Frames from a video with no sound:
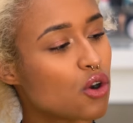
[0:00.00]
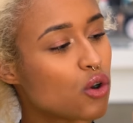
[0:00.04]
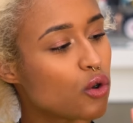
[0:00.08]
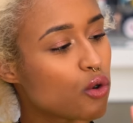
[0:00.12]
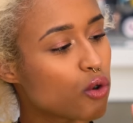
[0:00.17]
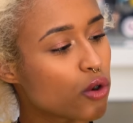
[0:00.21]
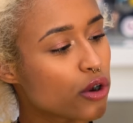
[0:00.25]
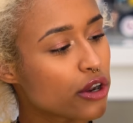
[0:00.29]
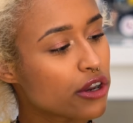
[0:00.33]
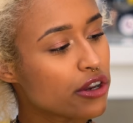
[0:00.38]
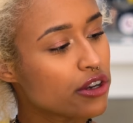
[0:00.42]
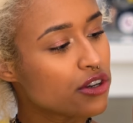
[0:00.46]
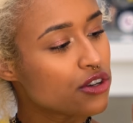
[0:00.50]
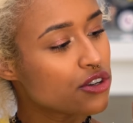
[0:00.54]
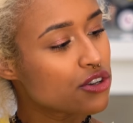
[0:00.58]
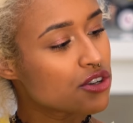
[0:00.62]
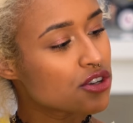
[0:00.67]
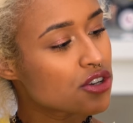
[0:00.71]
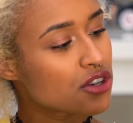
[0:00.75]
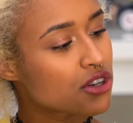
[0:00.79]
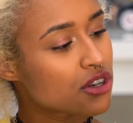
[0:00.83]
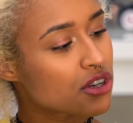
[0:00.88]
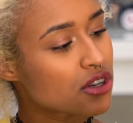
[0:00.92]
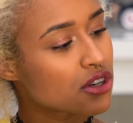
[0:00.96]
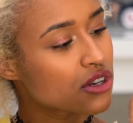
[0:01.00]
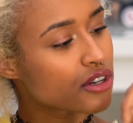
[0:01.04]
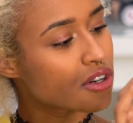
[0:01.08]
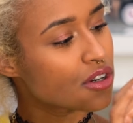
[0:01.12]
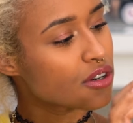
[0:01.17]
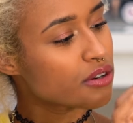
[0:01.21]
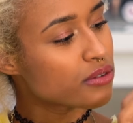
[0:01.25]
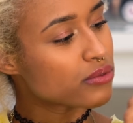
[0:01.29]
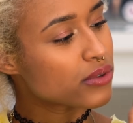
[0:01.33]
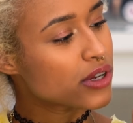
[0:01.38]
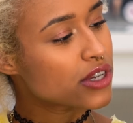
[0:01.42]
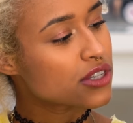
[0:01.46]
orange
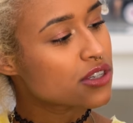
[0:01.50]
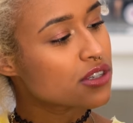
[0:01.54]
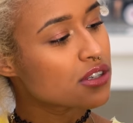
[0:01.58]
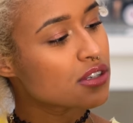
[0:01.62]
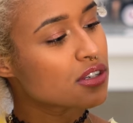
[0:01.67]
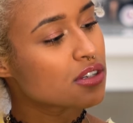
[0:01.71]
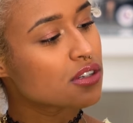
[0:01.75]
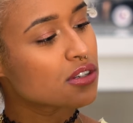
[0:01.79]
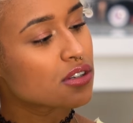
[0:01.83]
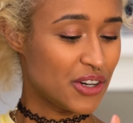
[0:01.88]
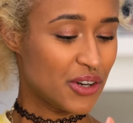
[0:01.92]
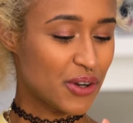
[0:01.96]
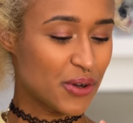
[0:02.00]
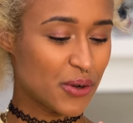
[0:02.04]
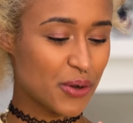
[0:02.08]
residue.